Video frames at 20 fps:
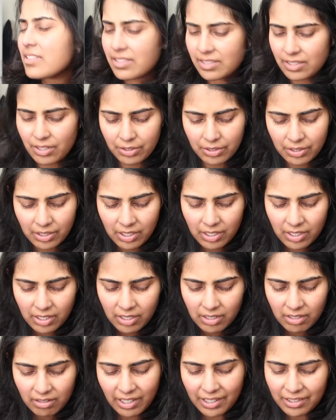So
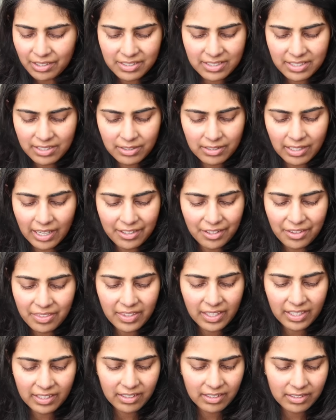I don't
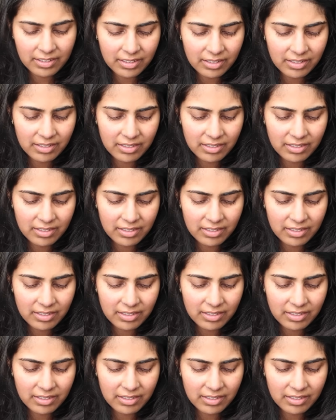think